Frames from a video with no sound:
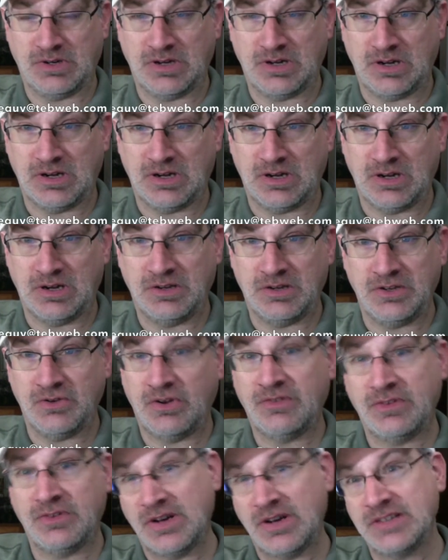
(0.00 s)
Uh, you
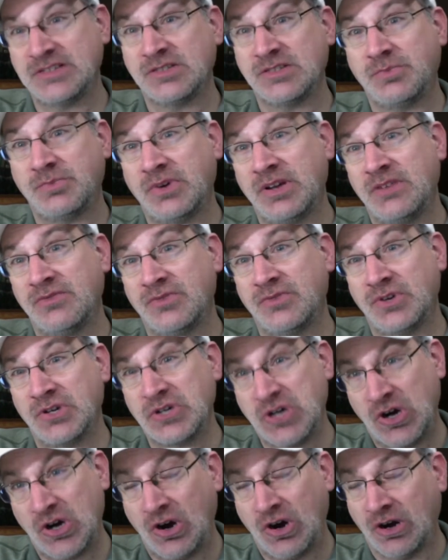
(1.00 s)
have a license plate for your
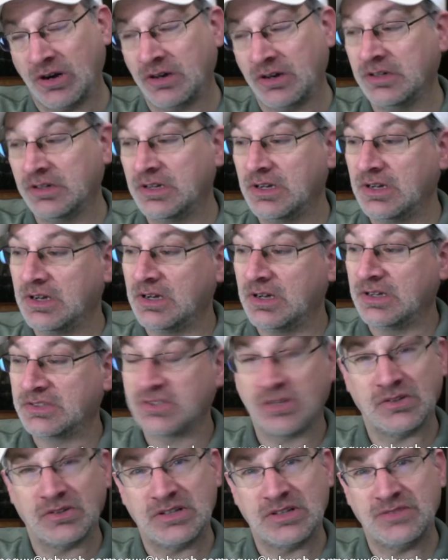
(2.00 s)
car
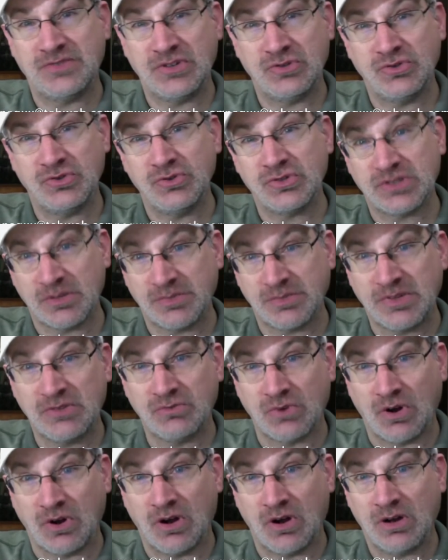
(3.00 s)
so that if you do something
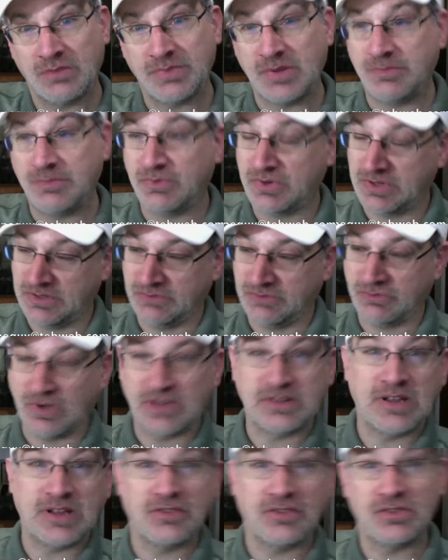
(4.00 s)
wrong, people can
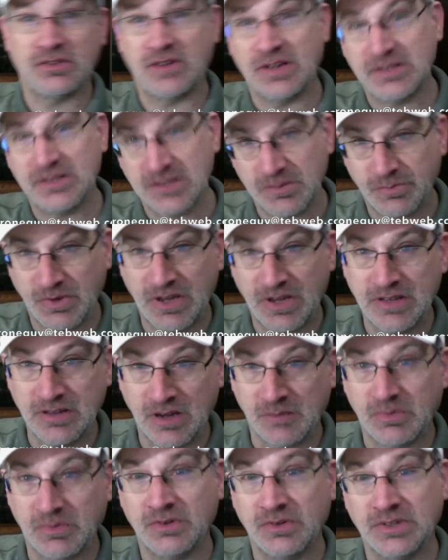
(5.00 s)
write down the license plate
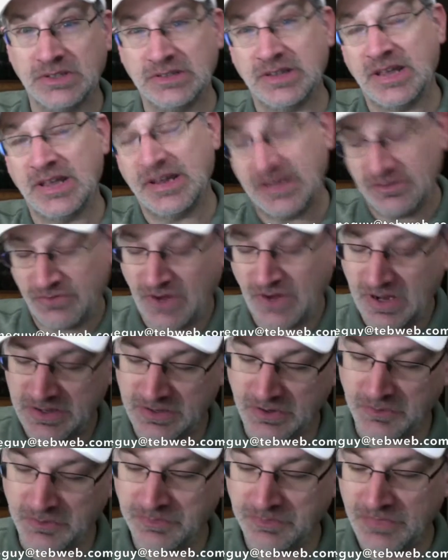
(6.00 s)
number and they can find you.